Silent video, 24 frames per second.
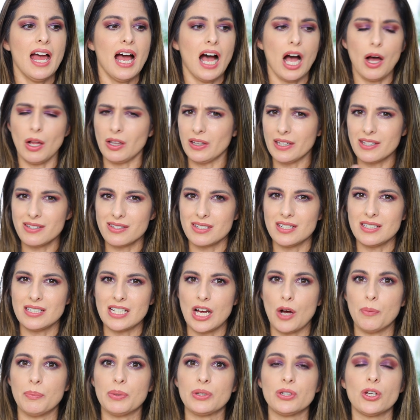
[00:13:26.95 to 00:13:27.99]
I'll list it
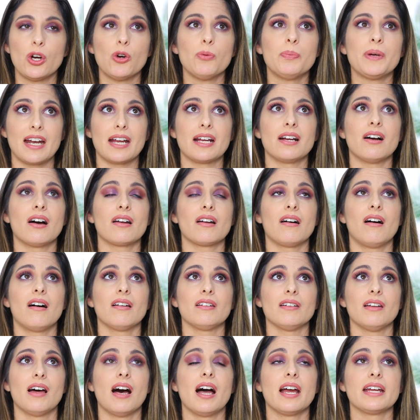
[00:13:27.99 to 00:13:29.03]
down below, but I got
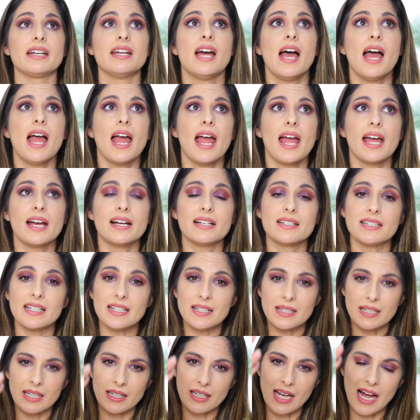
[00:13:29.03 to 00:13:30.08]
online and
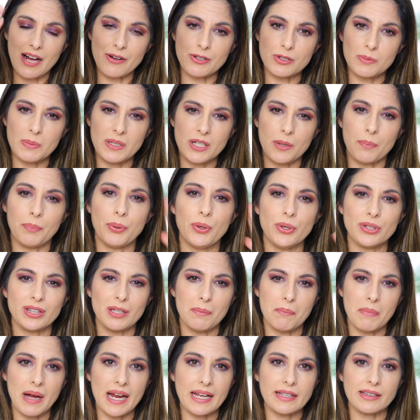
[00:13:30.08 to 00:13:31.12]
it allows me to put the
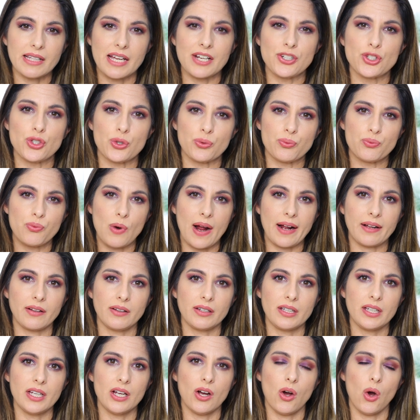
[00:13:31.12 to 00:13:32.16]
mic like
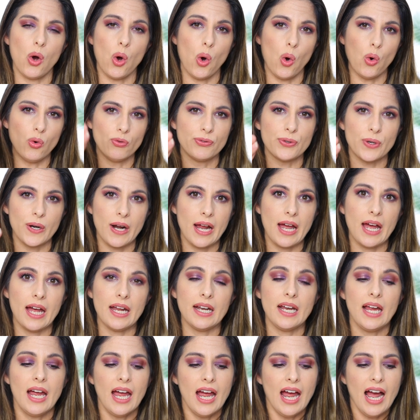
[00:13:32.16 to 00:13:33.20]
directly
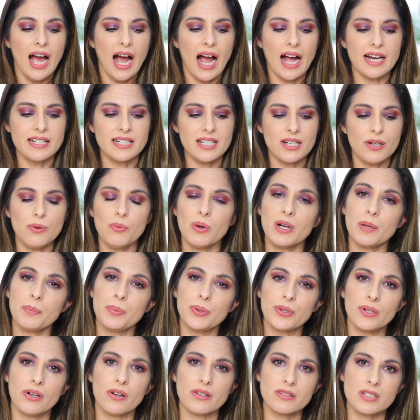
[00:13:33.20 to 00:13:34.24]
overhead. I didn't want to
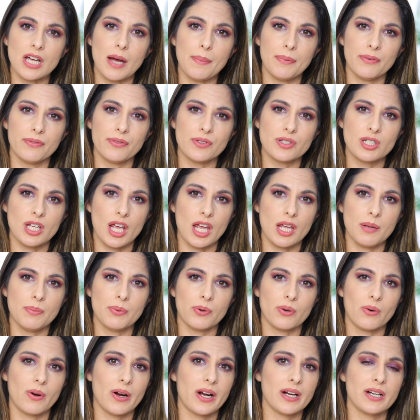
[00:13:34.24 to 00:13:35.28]
put it on top of a table
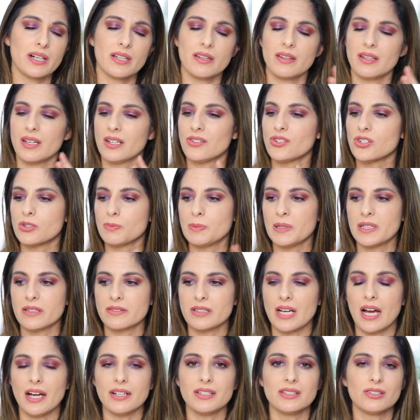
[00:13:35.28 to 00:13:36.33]
or anything just
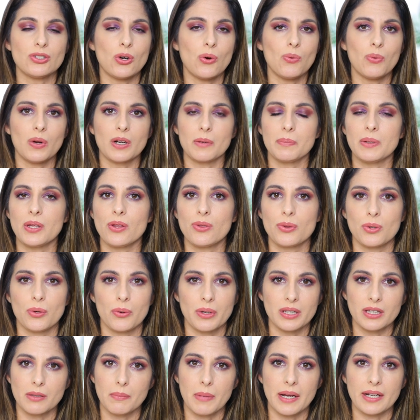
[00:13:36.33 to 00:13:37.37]
because I don't want to be
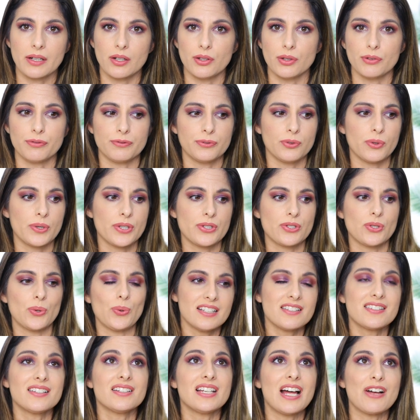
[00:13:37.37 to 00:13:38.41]
throwing the mic on the floor. So
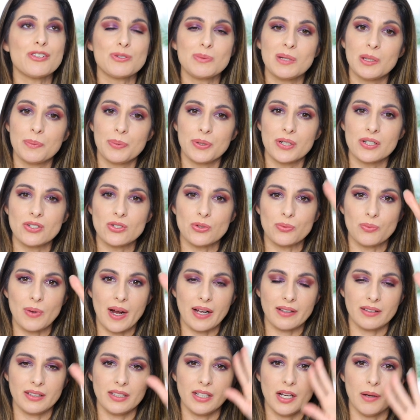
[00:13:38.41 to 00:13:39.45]
this allows me to put it
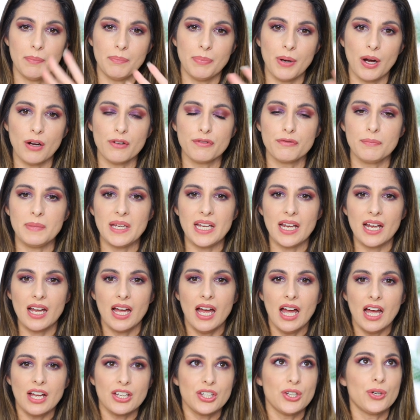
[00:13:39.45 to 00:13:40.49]
directly above me.
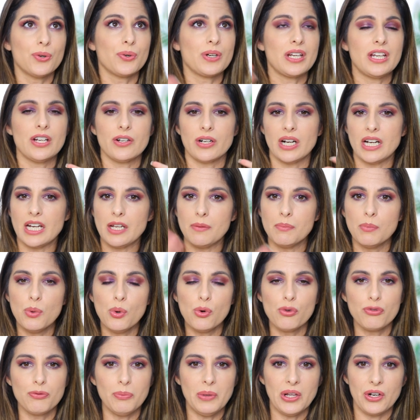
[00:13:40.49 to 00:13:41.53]
You don't hear any
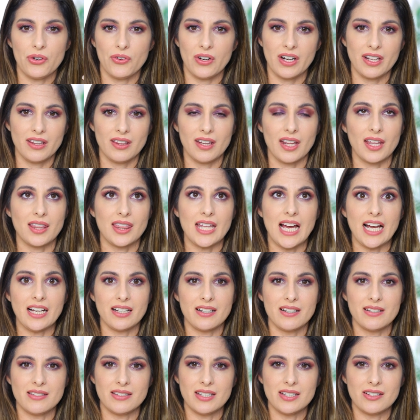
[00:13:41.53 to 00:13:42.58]
movement or anything like that
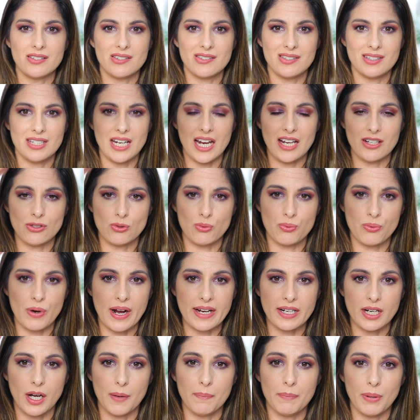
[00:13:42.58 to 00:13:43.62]
because it stays
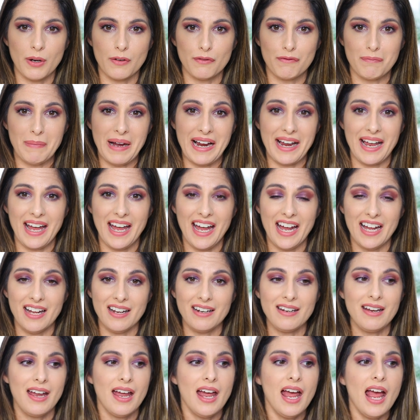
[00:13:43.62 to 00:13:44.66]
right above my
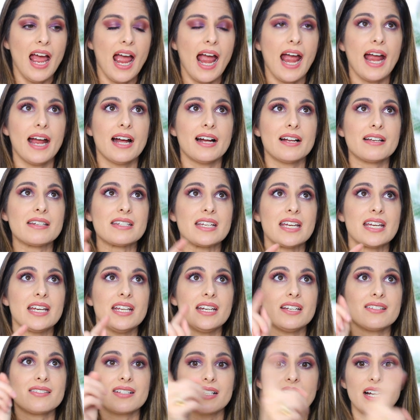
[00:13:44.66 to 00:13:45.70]
head and it
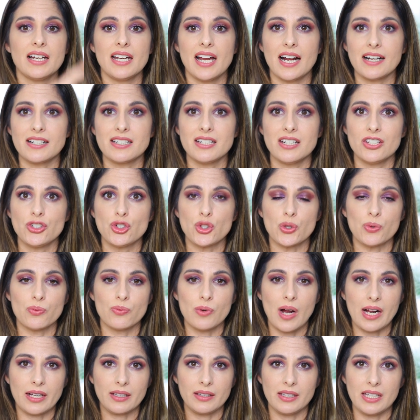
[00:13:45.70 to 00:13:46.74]
is connected
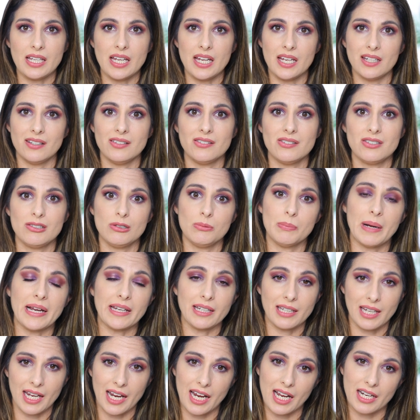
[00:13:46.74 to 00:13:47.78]
directly into my
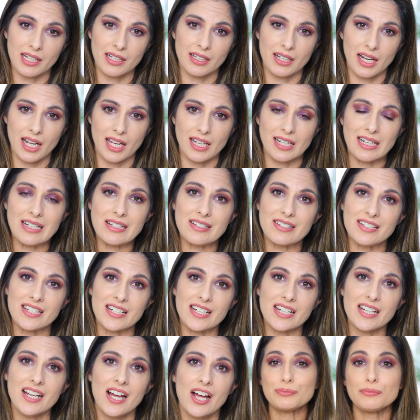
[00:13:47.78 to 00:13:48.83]
Canon
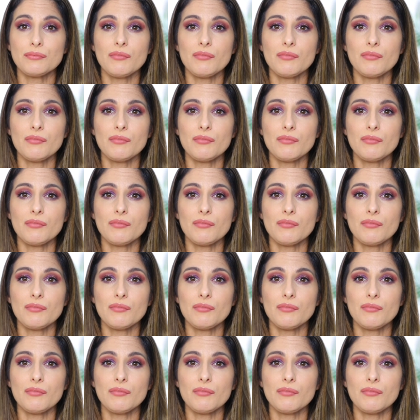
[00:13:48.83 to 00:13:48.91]
80D.